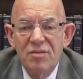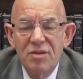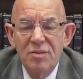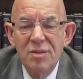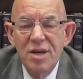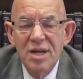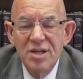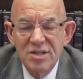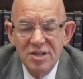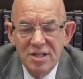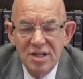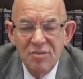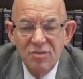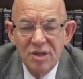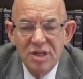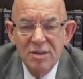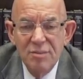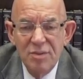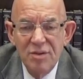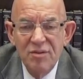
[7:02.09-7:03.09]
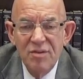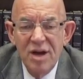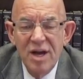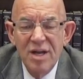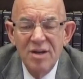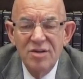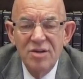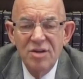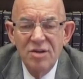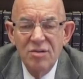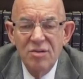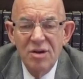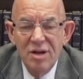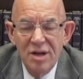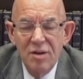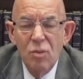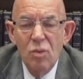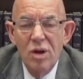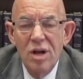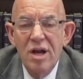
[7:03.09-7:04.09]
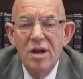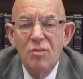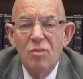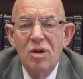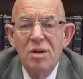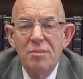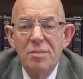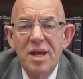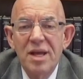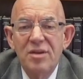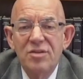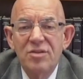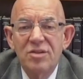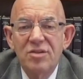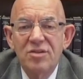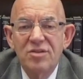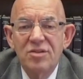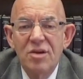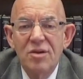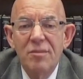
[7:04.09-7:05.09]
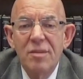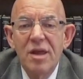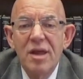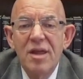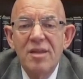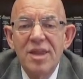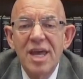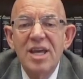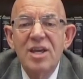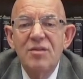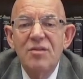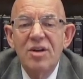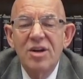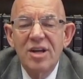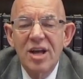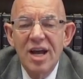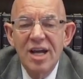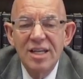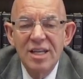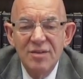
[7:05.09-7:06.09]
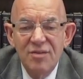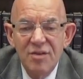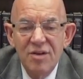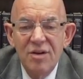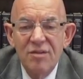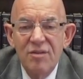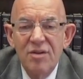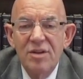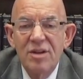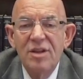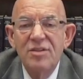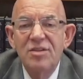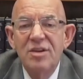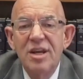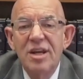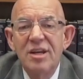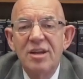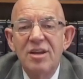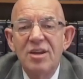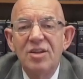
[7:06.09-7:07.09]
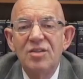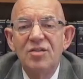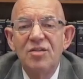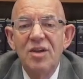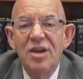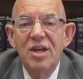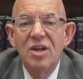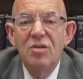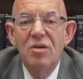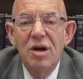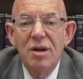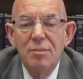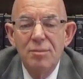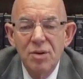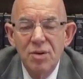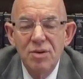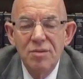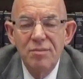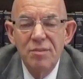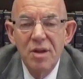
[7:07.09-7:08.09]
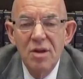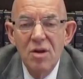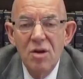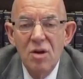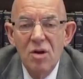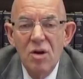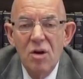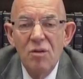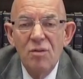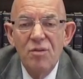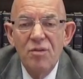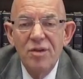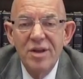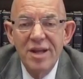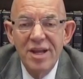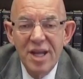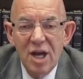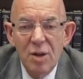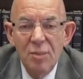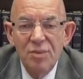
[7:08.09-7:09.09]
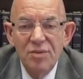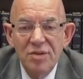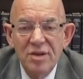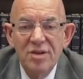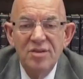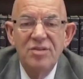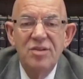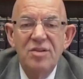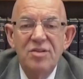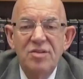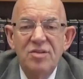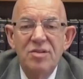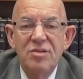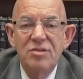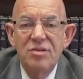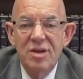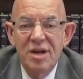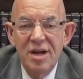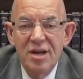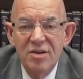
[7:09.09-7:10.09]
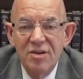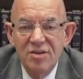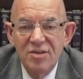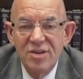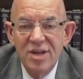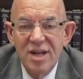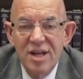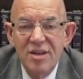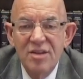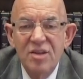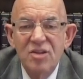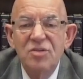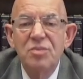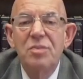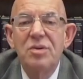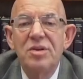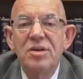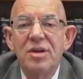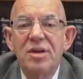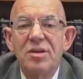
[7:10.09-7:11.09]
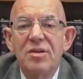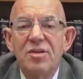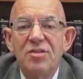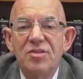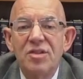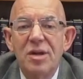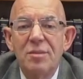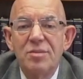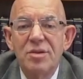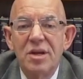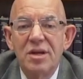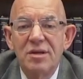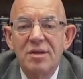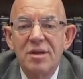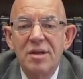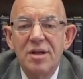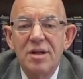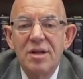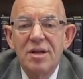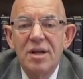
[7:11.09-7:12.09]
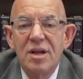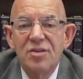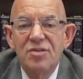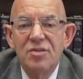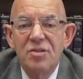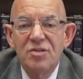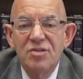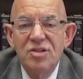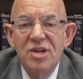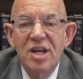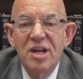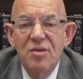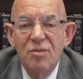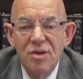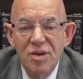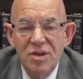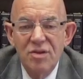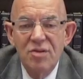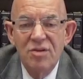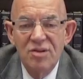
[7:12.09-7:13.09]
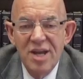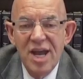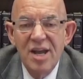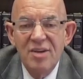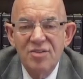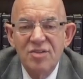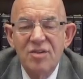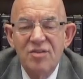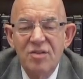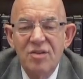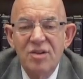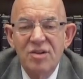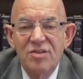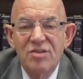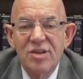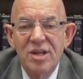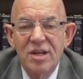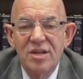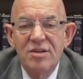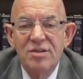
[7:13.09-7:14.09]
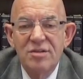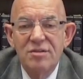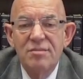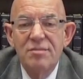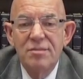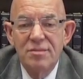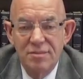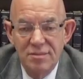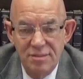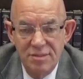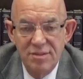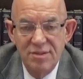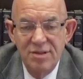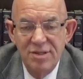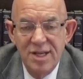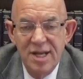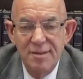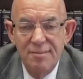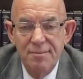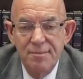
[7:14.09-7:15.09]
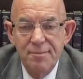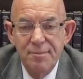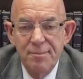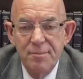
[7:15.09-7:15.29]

information that we can provide to you on a one-on-one basis. So thank you very kindly for listening to this video on boot. Hopefully it helps and assists you to understand this particular subject associated with your tax-deferred exchange. Good day.